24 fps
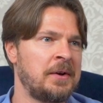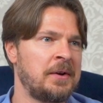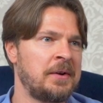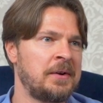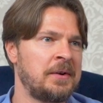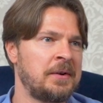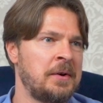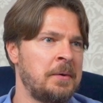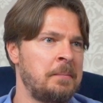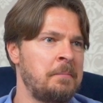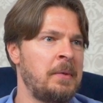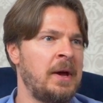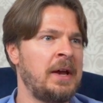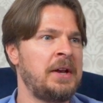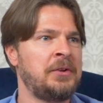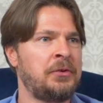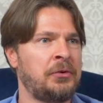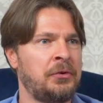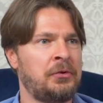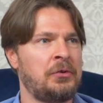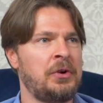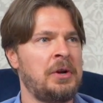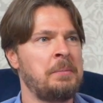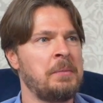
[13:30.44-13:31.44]
a
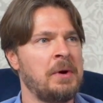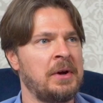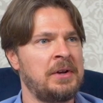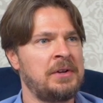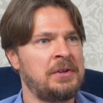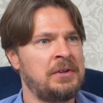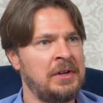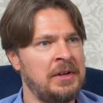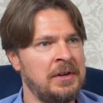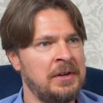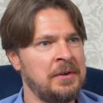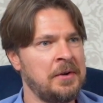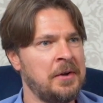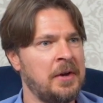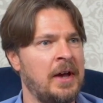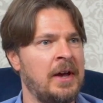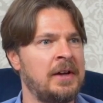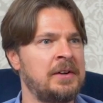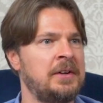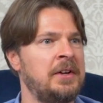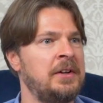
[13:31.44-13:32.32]
mainstream idea, and